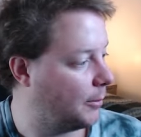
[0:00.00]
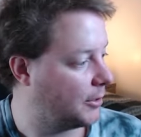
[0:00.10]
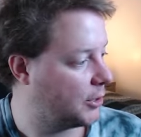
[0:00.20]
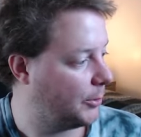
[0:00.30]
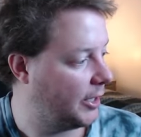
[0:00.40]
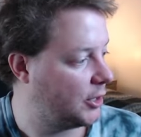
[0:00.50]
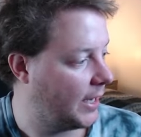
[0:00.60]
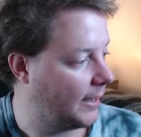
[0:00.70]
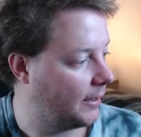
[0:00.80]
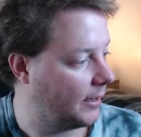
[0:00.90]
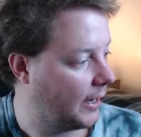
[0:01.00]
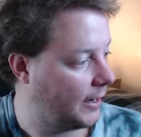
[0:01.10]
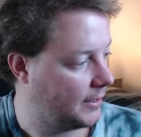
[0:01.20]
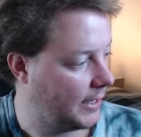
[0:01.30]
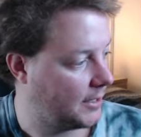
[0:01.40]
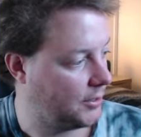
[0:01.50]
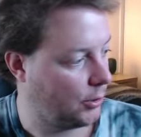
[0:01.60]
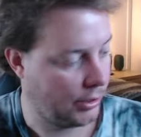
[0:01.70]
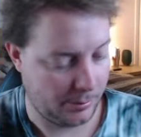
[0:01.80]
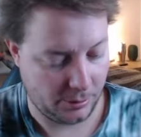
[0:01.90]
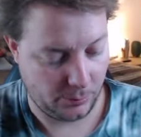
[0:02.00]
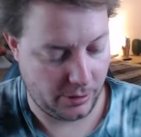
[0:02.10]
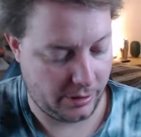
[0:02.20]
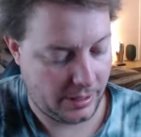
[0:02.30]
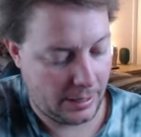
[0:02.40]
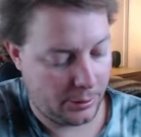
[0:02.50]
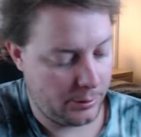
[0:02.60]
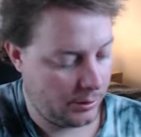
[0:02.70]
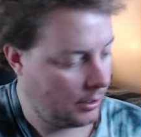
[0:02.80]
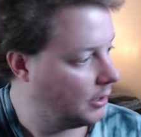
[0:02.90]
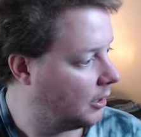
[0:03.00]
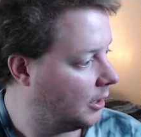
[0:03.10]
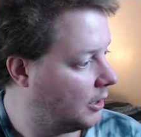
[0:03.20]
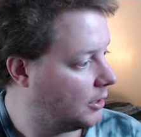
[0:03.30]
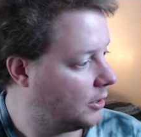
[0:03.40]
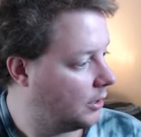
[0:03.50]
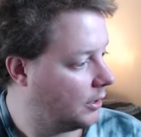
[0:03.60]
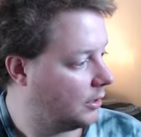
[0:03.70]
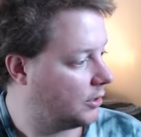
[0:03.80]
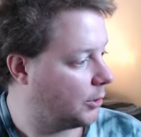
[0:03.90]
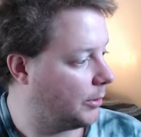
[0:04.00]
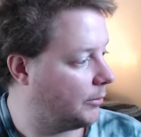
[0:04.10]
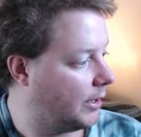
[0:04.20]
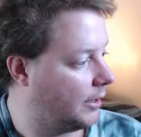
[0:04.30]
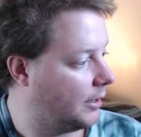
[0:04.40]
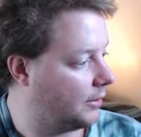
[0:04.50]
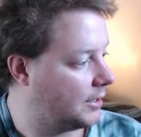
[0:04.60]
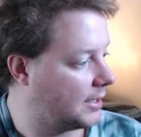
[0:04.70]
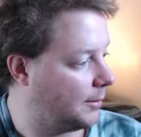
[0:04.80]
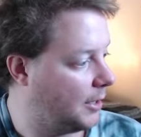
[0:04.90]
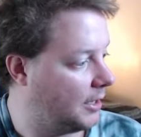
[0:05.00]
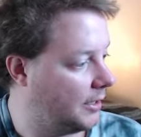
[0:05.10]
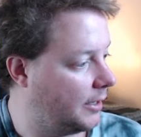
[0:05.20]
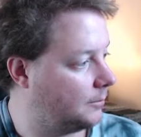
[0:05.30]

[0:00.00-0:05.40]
So we need to edit a text document with Nano. So we run this command here.